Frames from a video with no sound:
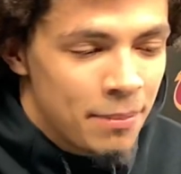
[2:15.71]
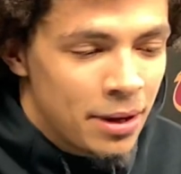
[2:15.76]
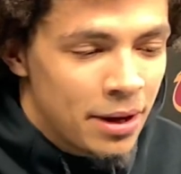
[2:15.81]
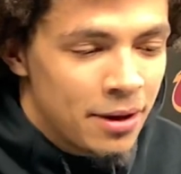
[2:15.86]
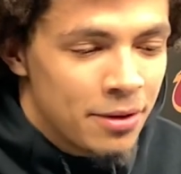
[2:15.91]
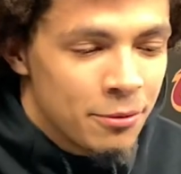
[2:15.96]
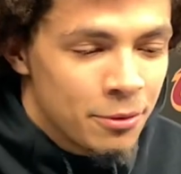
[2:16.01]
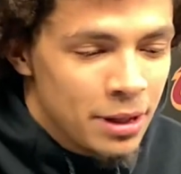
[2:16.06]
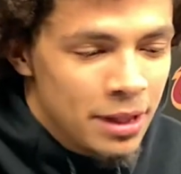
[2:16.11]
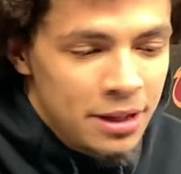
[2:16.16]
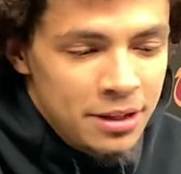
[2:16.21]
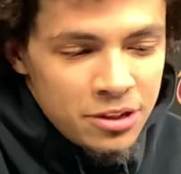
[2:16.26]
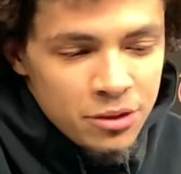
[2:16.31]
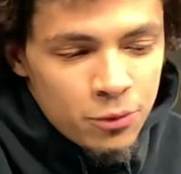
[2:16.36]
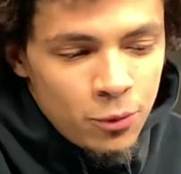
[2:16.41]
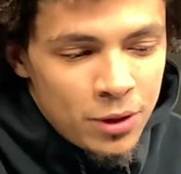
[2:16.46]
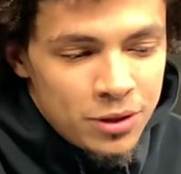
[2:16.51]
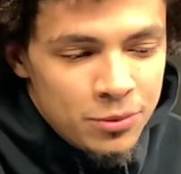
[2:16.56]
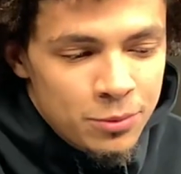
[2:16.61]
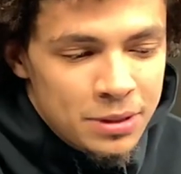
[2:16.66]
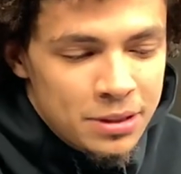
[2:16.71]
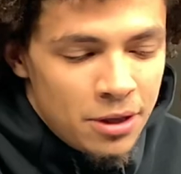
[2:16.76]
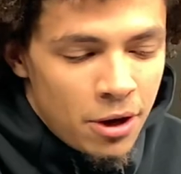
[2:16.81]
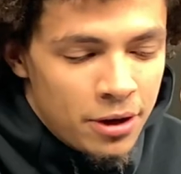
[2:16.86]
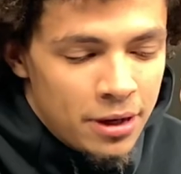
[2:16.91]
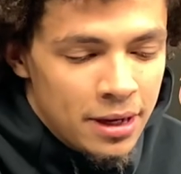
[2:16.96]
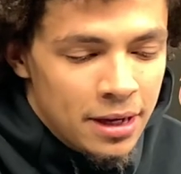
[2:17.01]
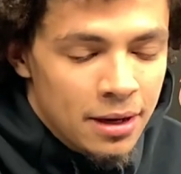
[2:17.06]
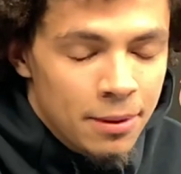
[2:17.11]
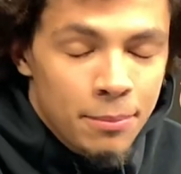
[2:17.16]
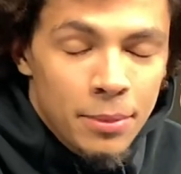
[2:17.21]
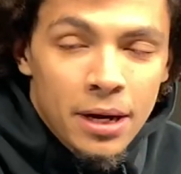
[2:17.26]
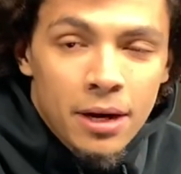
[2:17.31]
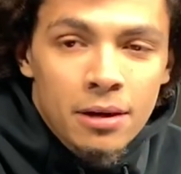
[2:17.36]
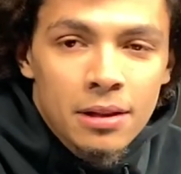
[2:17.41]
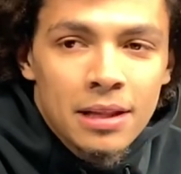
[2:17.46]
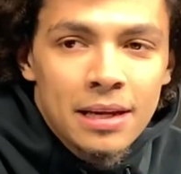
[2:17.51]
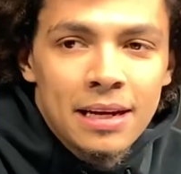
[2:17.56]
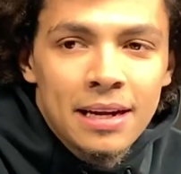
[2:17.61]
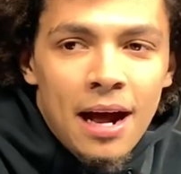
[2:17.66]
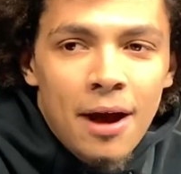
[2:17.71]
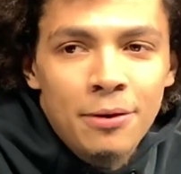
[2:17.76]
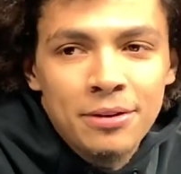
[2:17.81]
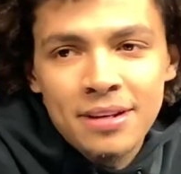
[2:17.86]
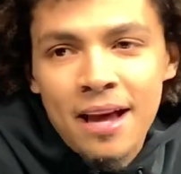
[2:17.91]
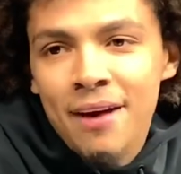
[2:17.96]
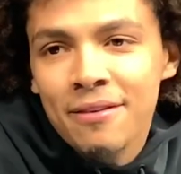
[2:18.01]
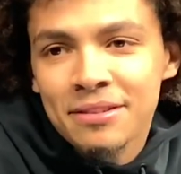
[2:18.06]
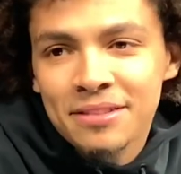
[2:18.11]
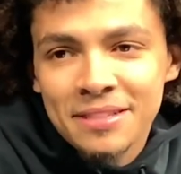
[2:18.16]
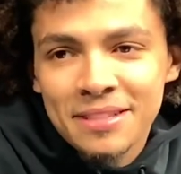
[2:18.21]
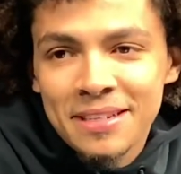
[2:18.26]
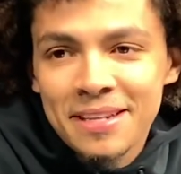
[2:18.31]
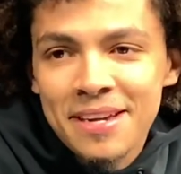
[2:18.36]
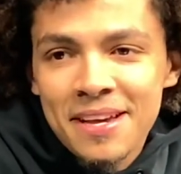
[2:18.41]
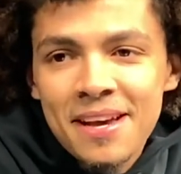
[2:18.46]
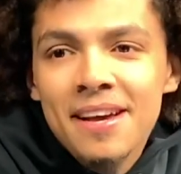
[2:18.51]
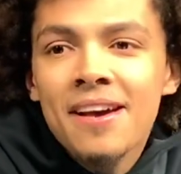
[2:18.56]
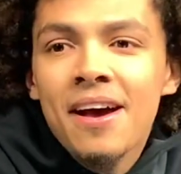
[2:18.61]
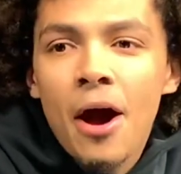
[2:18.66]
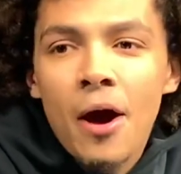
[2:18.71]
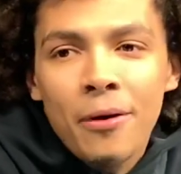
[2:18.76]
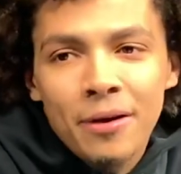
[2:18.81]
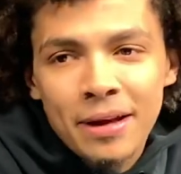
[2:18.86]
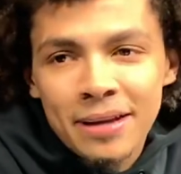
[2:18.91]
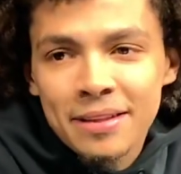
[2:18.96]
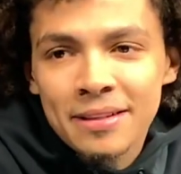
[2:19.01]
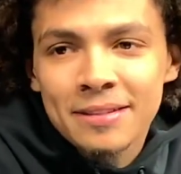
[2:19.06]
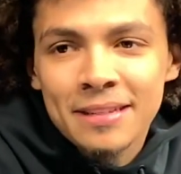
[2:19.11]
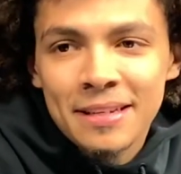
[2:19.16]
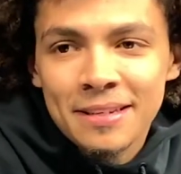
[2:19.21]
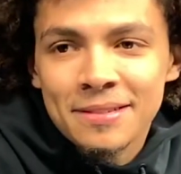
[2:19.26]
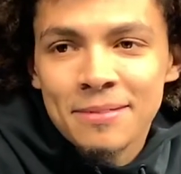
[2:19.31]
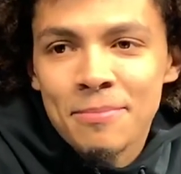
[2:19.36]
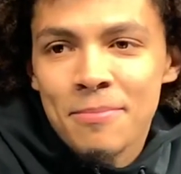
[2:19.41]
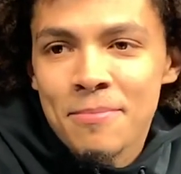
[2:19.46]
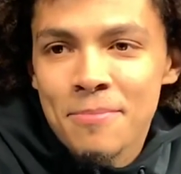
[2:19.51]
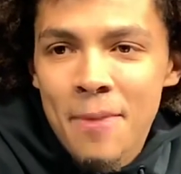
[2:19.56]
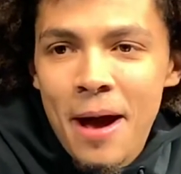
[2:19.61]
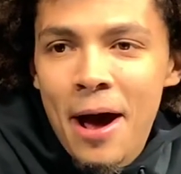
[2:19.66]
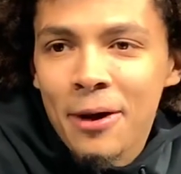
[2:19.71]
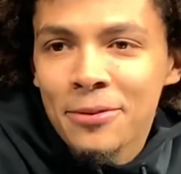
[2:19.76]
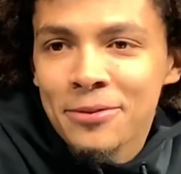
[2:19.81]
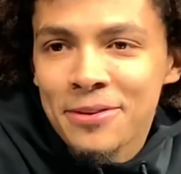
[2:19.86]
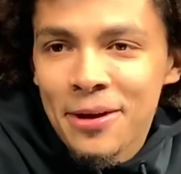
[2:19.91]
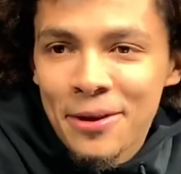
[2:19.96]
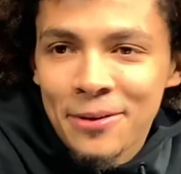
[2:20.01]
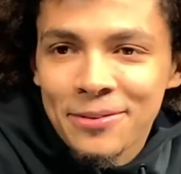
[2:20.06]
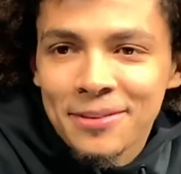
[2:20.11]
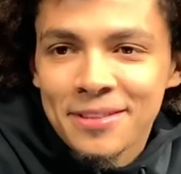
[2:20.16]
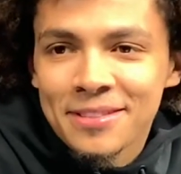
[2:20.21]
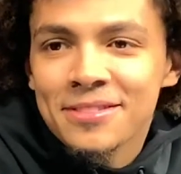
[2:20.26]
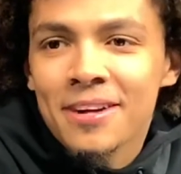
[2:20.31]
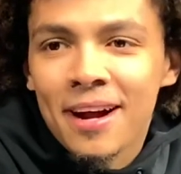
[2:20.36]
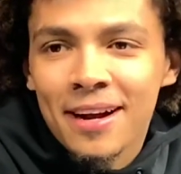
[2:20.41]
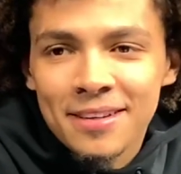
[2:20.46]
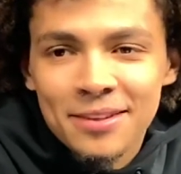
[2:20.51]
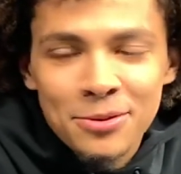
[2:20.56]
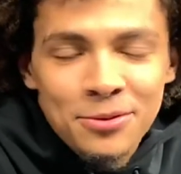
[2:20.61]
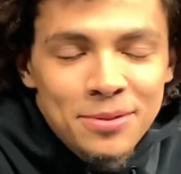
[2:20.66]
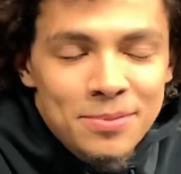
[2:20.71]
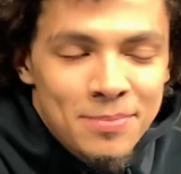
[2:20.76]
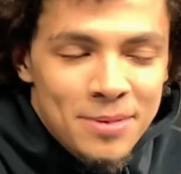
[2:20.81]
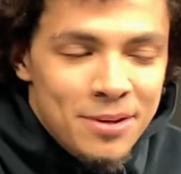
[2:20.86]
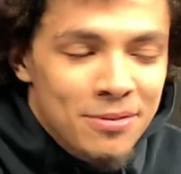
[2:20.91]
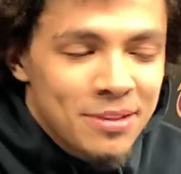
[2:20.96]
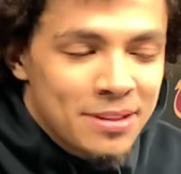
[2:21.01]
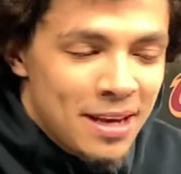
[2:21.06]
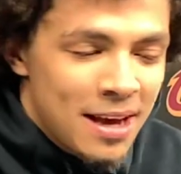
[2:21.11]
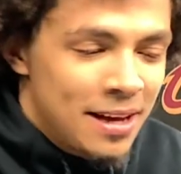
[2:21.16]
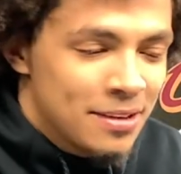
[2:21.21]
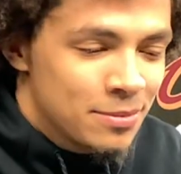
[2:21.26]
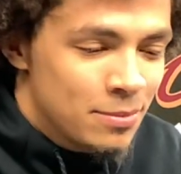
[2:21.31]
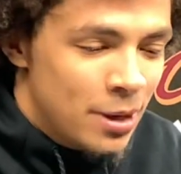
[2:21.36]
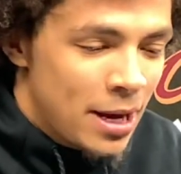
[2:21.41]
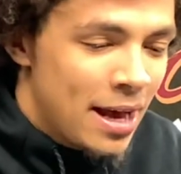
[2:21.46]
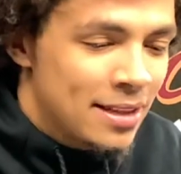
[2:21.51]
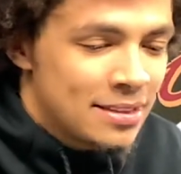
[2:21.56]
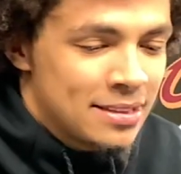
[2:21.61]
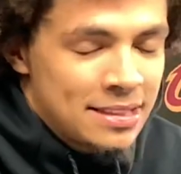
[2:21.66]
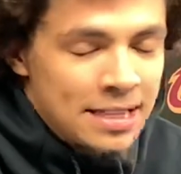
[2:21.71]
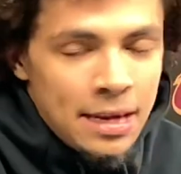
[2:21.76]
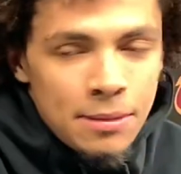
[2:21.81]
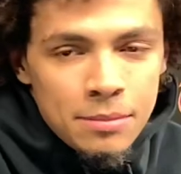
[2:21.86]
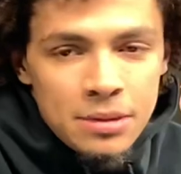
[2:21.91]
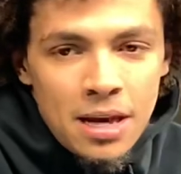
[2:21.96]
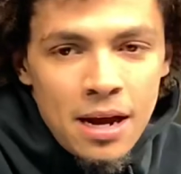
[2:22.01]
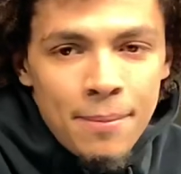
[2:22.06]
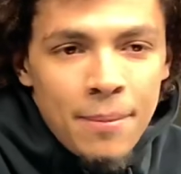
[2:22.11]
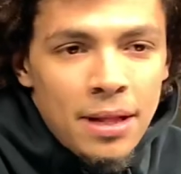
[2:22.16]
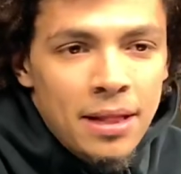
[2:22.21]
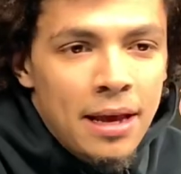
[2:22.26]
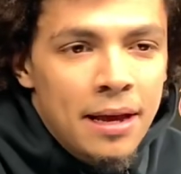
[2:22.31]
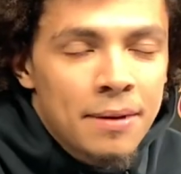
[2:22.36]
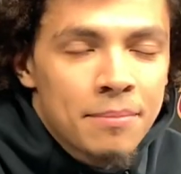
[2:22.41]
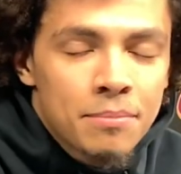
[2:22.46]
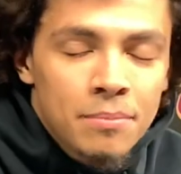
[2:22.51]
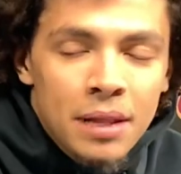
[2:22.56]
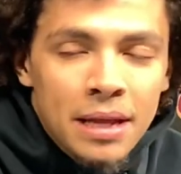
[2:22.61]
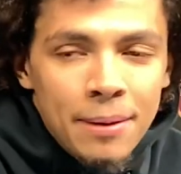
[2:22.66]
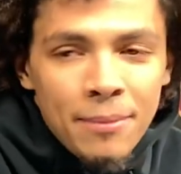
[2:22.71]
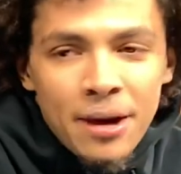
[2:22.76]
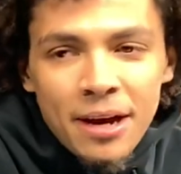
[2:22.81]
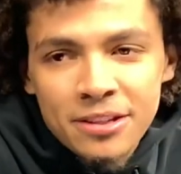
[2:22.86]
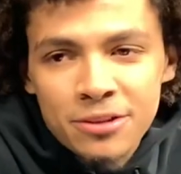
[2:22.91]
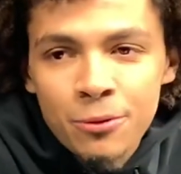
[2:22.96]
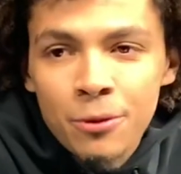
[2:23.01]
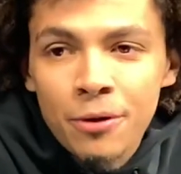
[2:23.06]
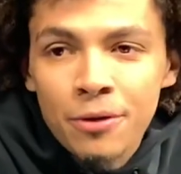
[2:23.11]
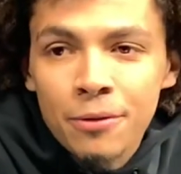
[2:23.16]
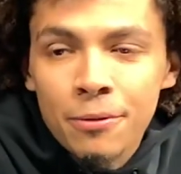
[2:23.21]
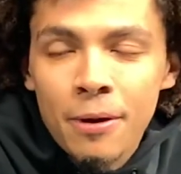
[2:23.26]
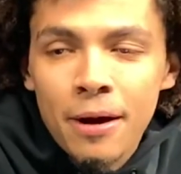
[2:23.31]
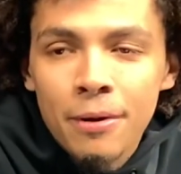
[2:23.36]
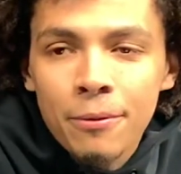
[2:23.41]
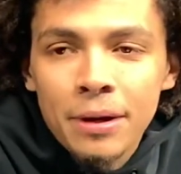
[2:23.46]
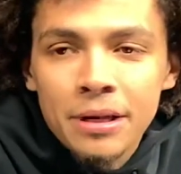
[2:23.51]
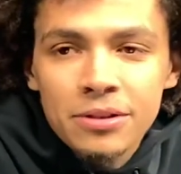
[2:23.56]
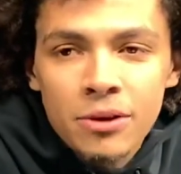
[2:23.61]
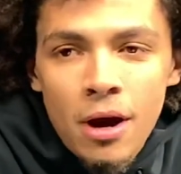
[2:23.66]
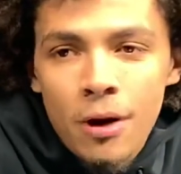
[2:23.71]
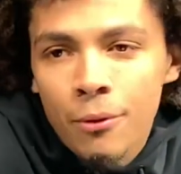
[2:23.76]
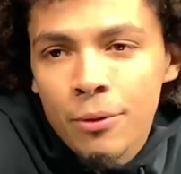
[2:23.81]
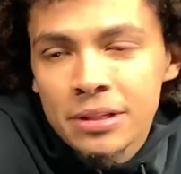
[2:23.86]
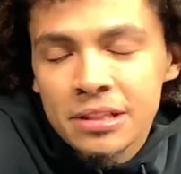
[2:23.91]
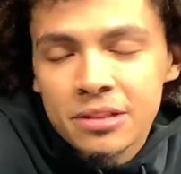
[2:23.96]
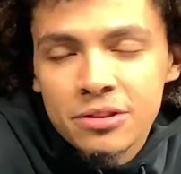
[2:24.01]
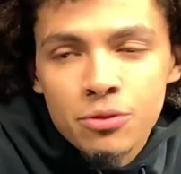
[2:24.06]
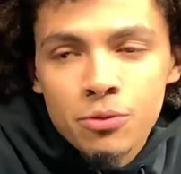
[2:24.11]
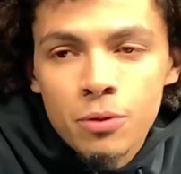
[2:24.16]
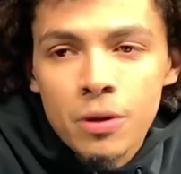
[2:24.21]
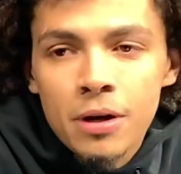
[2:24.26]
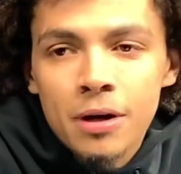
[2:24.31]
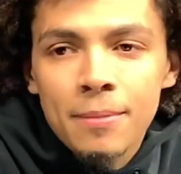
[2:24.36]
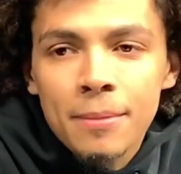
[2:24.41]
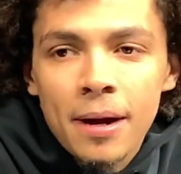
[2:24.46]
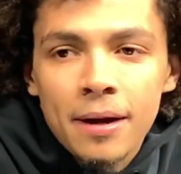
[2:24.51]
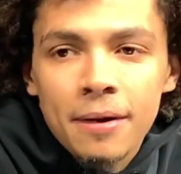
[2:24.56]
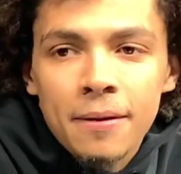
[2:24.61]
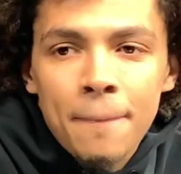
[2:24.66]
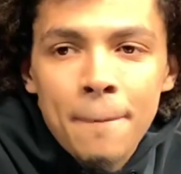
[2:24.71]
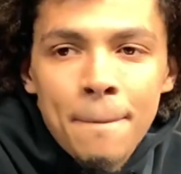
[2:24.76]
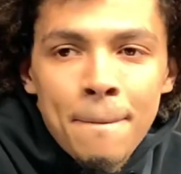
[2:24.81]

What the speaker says: But really, just once we started getting a bigger lead, I was obviously, okay, let's get some milestones. Let's try to do some different things. But at the same time, I like playing basketball the right way, so I wasn't too worried about it.